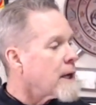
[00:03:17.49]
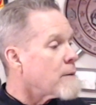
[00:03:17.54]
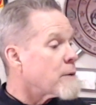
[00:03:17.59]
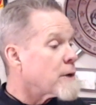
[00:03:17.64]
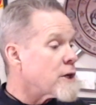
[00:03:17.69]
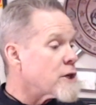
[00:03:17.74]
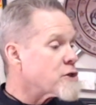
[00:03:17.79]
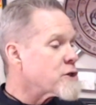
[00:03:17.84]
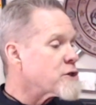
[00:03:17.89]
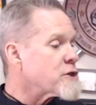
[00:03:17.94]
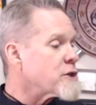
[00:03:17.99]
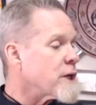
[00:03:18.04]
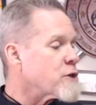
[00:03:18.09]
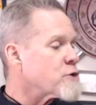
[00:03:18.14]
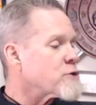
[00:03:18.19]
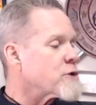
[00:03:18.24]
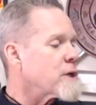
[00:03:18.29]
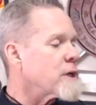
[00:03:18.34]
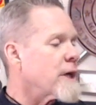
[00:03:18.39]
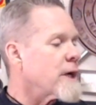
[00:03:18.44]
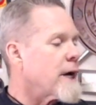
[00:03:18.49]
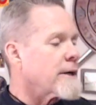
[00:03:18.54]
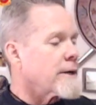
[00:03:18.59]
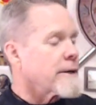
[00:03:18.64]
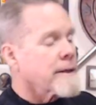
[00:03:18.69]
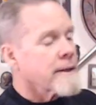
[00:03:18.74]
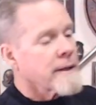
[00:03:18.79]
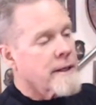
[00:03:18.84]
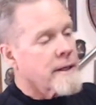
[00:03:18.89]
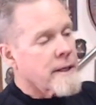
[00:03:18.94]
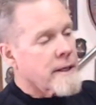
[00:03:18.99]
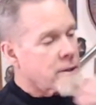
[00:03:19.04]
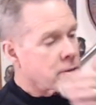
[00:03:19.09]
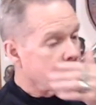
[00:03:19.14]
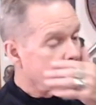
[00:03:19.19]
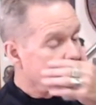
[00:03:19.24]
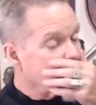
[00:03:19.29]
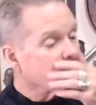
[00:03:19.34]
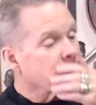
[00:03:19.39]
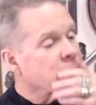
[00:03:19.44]
But this is an interesting letter.
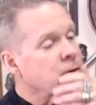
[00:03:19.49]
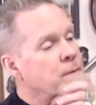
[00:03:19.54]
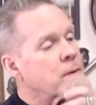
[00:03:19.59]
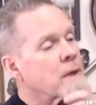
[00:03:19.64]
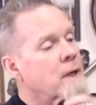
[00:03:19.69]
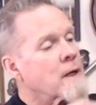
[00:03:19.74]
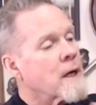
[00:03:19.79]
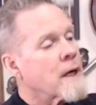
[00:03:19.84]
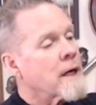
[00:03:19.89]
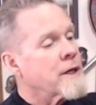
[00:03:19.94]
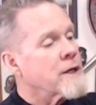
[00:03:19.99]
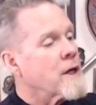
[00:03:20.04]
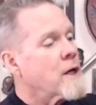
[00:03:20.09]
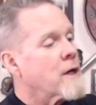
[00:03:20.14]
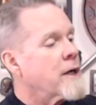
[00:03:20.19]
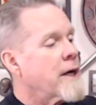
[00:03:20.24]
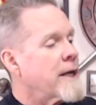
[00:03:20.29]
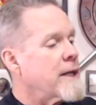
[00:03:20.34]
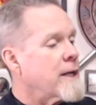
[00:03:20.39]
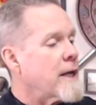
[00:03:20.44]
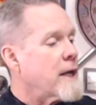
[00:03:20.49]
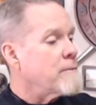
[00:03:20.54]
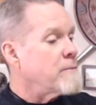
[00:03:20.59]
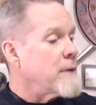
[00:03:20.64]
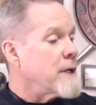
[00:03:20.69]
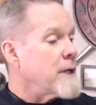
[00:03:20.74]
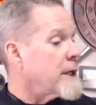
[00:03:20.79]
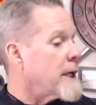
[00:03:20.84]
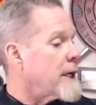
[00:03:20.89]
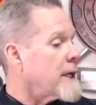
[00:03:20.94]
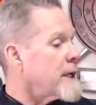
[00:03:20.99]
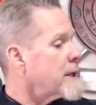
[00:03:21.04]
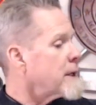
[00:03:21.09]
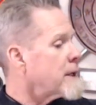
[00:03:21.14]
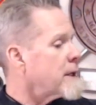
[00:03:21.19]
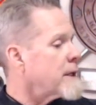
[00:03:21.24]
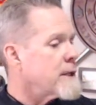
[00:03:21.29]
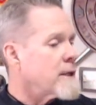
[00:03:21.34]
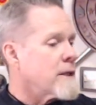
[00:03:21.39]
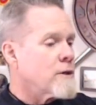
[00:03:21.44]
So this is from a young lady named Neela.
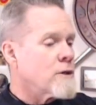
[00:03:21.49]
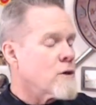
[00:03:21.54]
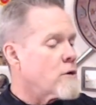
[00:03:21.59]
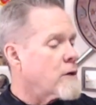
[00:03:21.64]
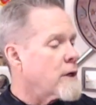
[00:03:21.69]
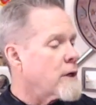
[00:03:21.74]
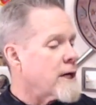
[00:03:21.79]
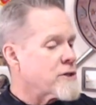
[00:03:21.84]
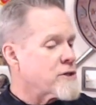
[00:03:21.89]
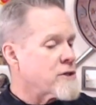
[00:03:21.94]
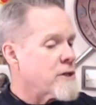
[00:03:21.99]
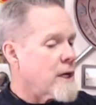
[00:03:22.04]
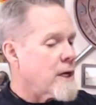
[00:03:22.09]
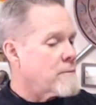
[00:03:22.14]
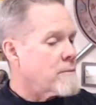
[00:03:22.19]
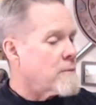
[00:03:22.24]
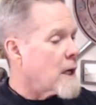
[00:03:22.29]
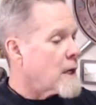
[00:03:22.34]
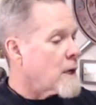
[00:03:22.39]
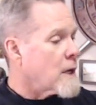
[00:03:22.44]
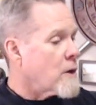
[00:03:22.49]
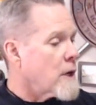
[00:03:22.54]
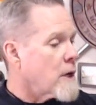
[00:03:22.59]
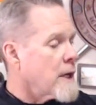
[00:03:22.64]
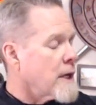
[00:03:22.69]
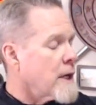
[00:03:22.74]
No last name. I don't know.